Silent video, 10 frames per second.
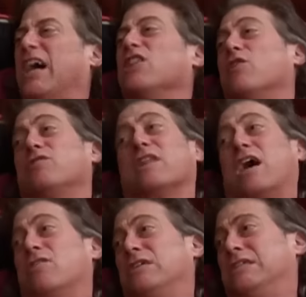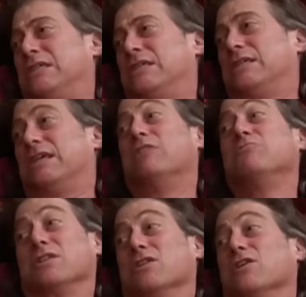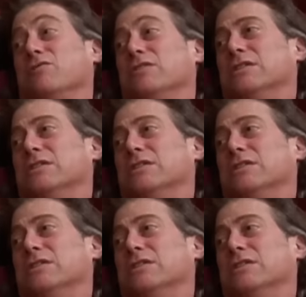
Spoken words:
I love you, Larry. I really love